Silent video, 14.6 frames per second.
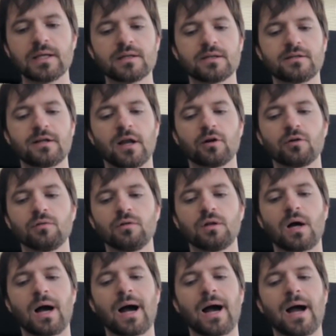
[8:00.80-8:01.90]

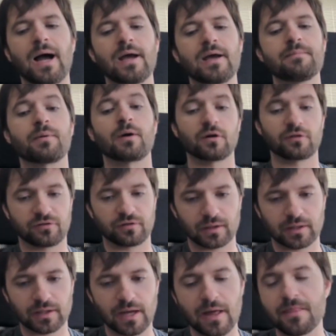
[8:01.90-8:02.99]
general, I
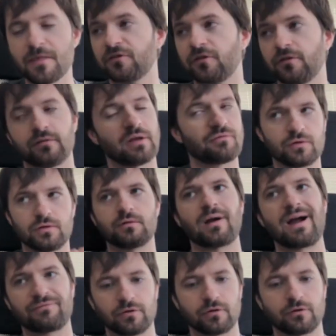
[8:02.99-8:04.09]
personally, and this is different
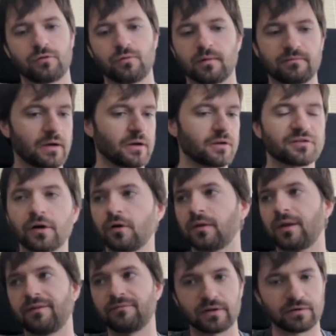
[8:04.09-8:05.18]
drafters who are very skilled
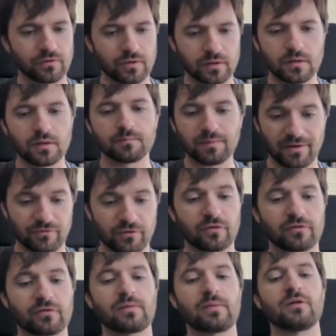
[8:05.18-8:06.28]
have different
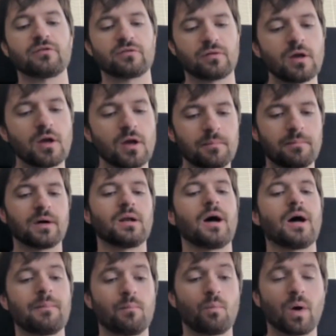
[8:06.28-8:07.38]
preferences on this, but
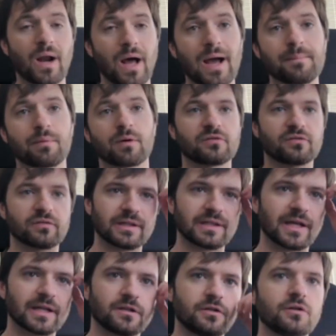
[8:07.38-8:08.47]
what I personally
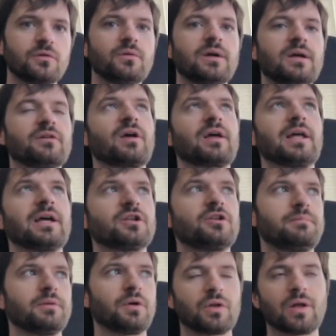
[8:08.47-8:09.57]
like to do is I like to
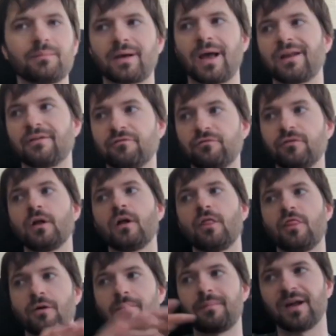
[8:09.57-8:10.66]
build up kind of
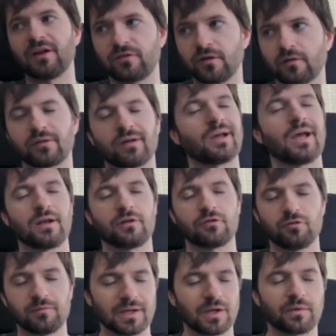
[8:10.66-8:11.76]
the basics, again,
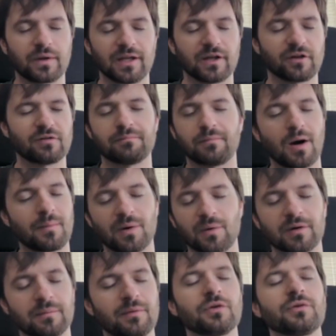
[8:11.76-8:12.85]
assuming I don't get like some bomb I want to
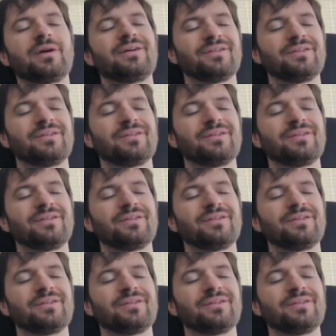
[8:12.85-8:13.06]
build around.